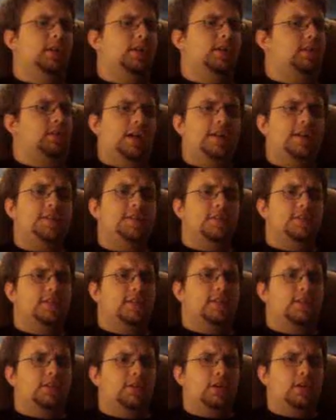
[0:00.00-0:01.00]
You know, Lesnar's
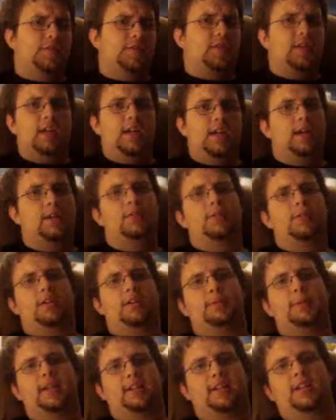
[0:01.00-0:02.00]
in UFC. I don't
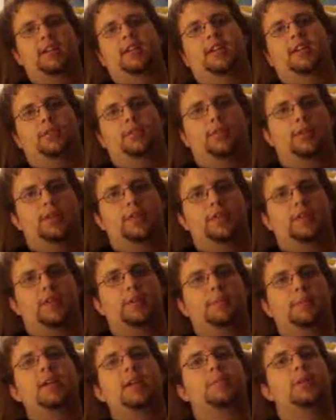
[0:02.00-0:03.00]
expect any sort of
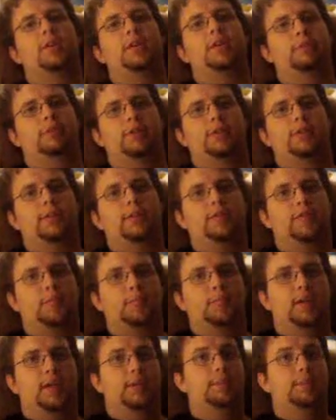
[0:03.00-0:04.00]
WWE return
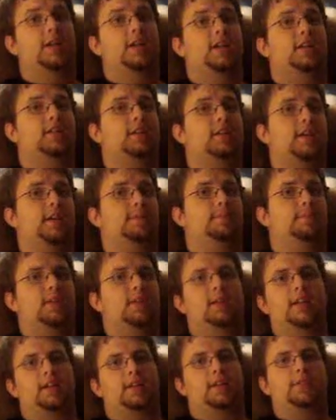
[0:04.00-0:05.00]
from him anytime
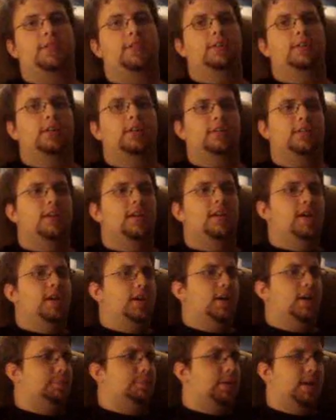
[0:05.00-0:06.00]
in the next few years.
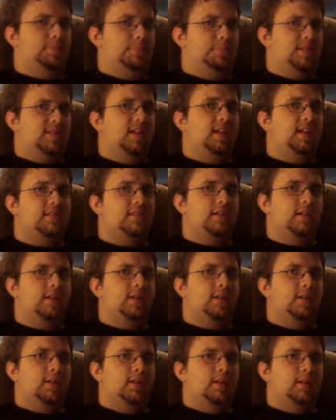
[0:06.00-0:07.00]
But Batista,
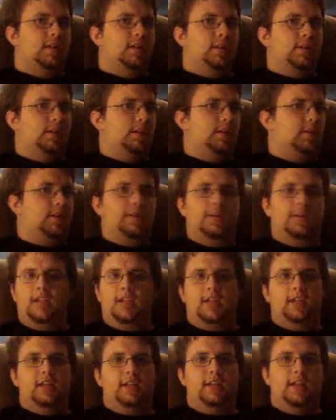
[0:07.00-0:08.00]

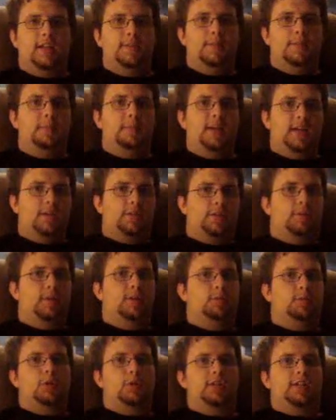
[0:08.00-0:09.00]
couldn't get an MMA
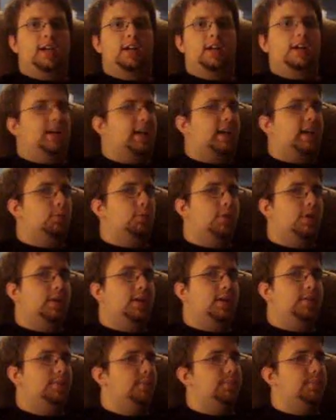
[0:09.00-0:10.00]
career worked out like he
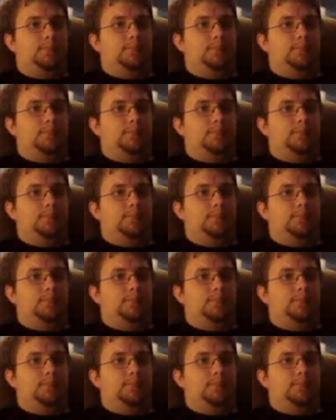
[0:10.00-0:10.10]
wanted.